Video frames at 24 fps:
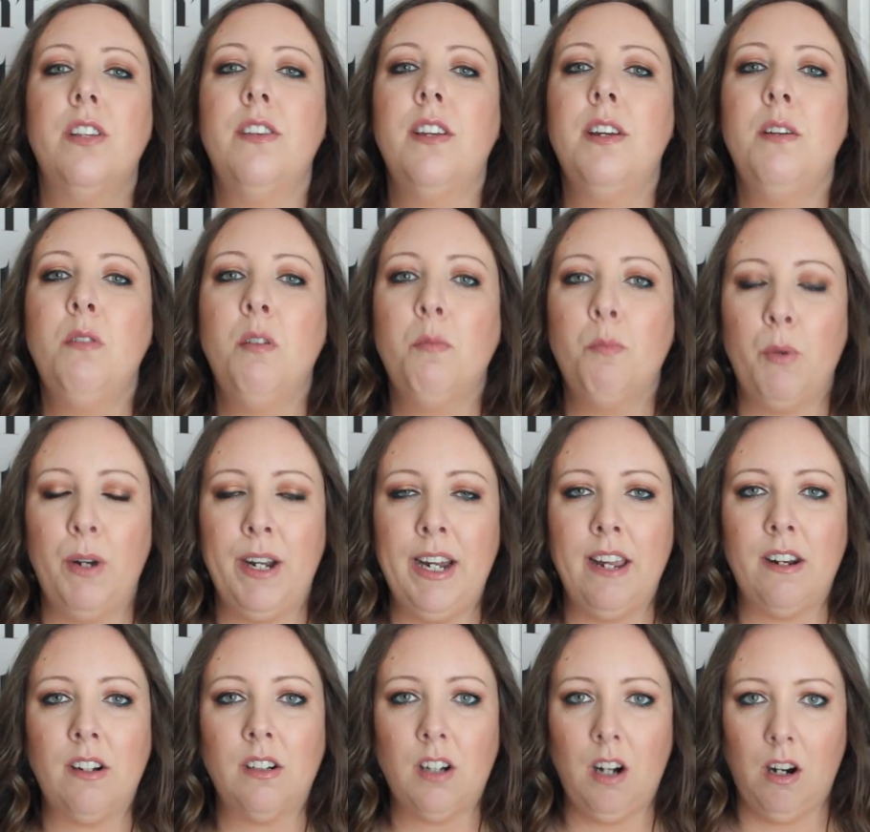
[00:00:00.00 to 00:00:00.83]
that they would
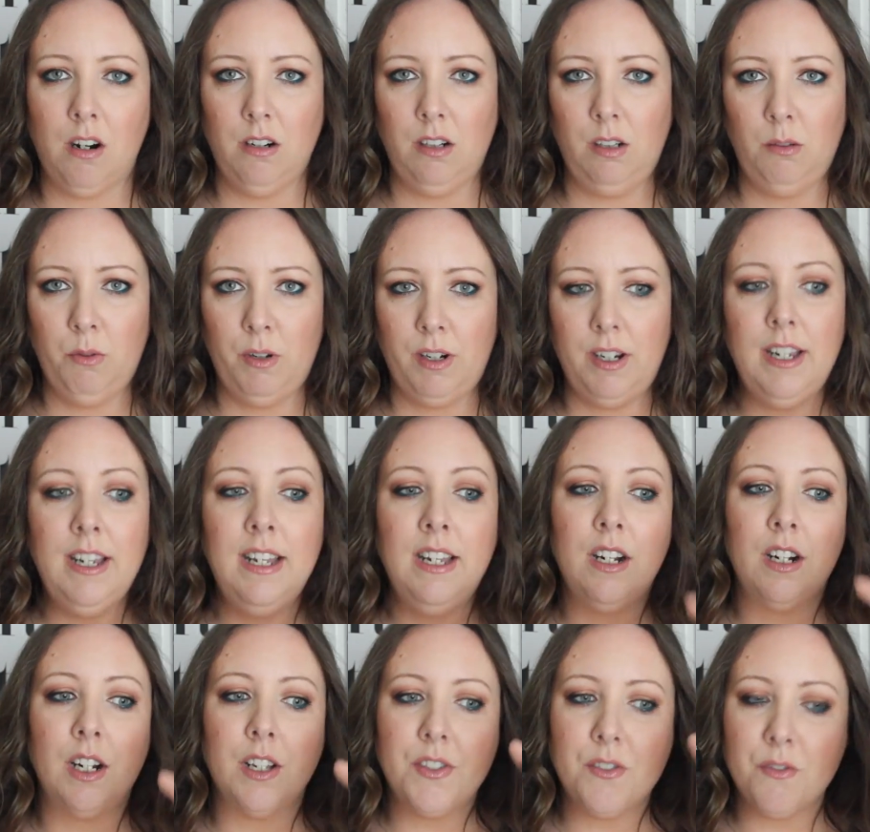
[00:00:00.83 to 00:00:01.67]
bring out a coral one
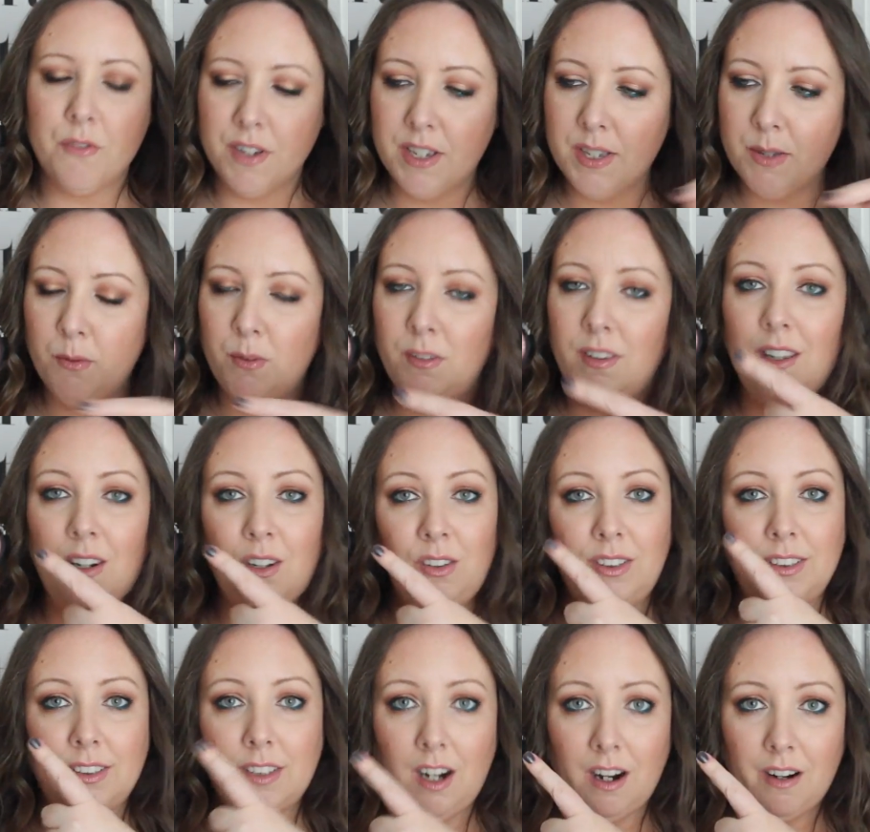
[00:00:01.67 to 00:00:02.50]
because there is one that
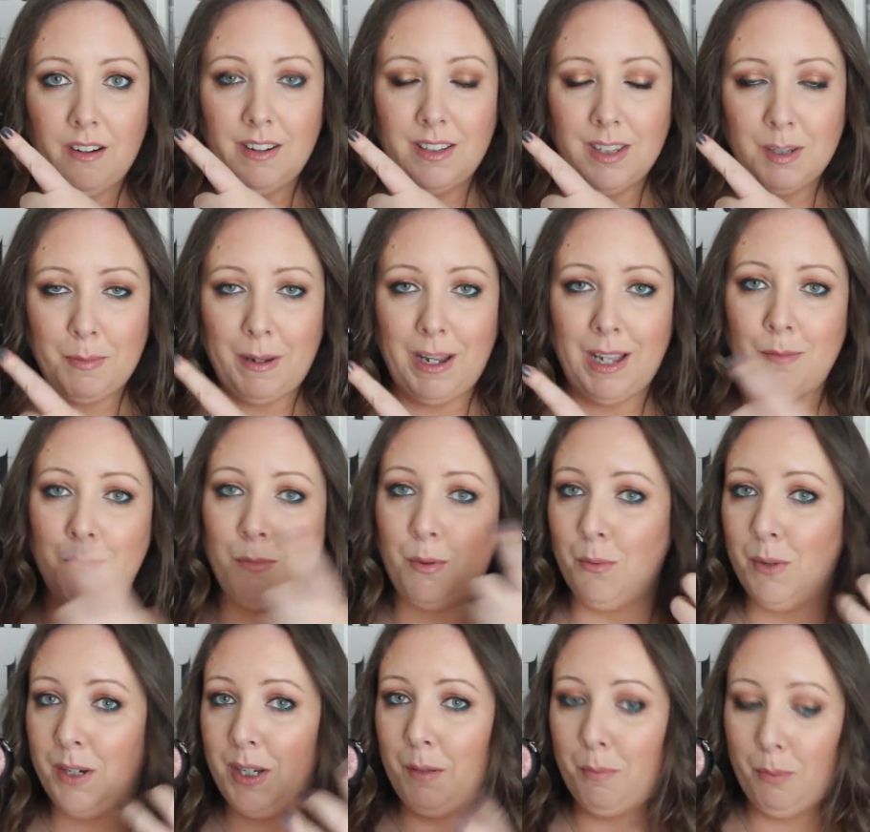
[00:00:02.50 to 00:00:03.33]
looks coral in the pan,
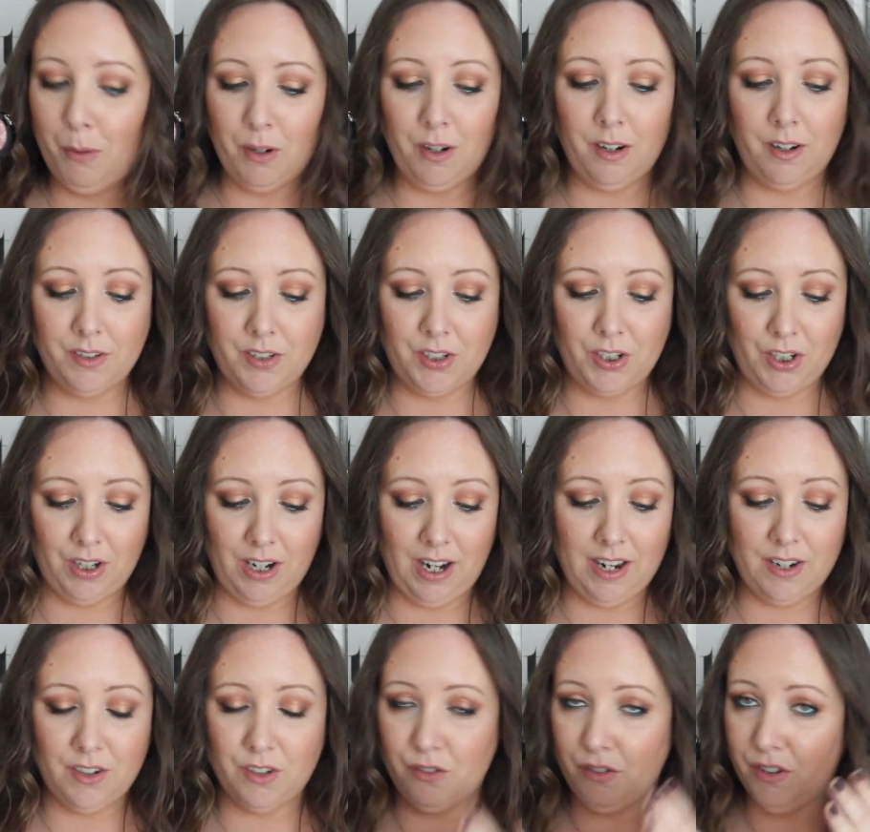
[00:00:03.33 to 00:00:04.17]
but when you put it onto your
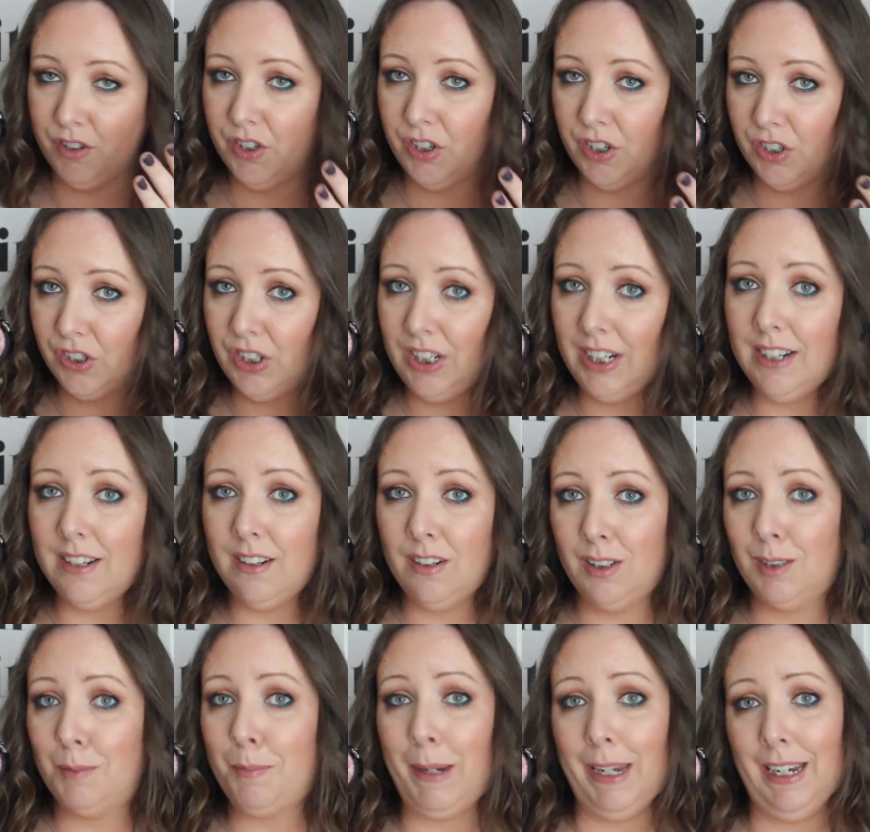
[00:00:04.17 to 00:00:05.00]
hand or onto your cheek,
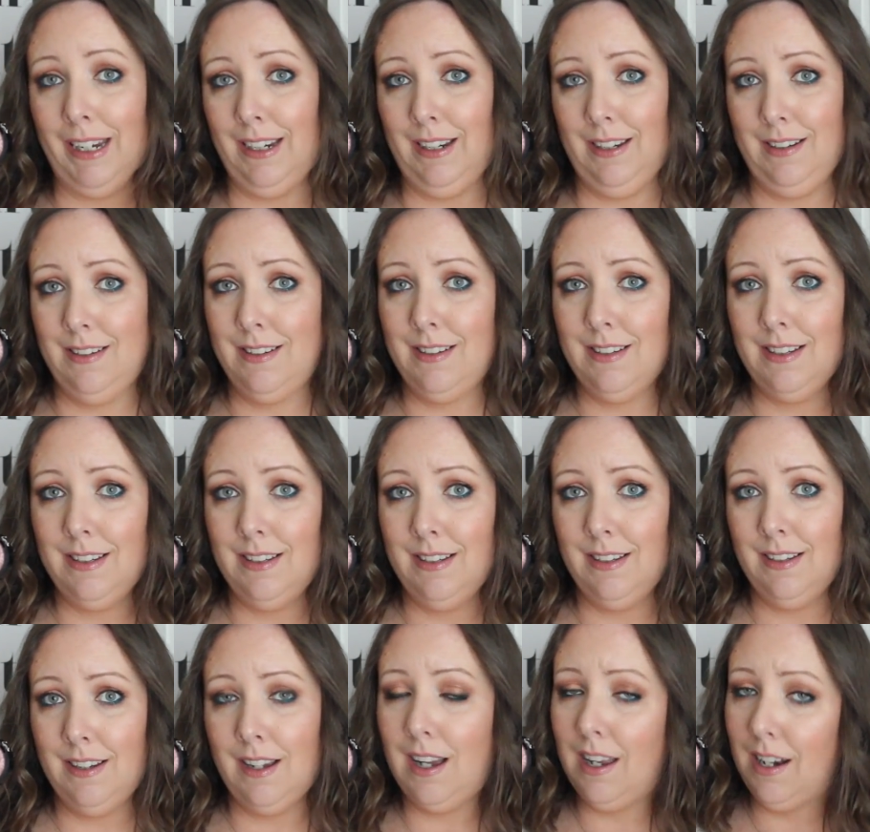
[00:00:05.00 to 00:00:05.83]
it looks pink.
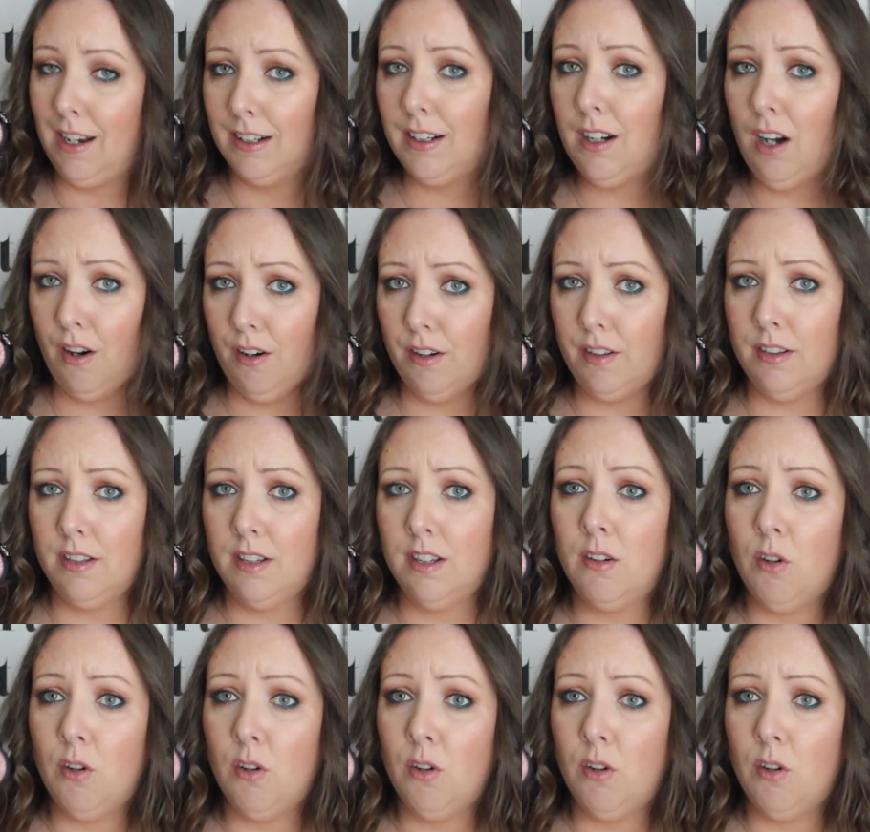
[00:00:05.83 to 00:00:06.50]
I like coral,